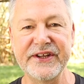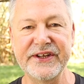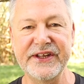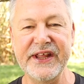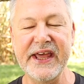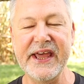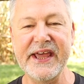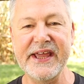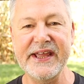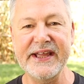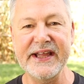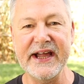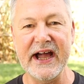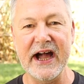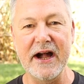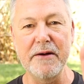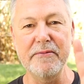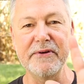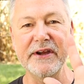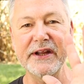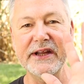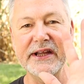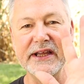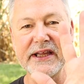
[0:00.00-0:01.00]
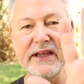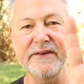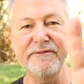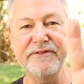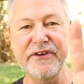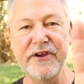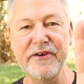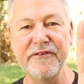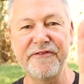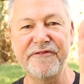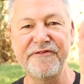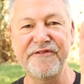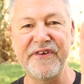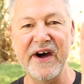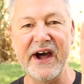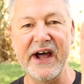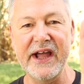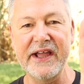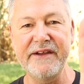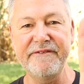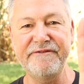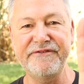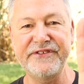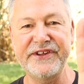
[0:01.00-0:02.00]
Today, I'm going to give you
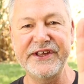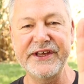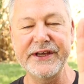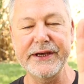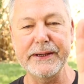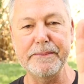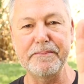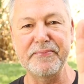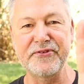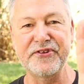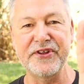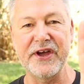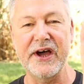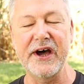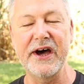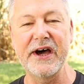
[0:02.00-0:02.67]
5 tips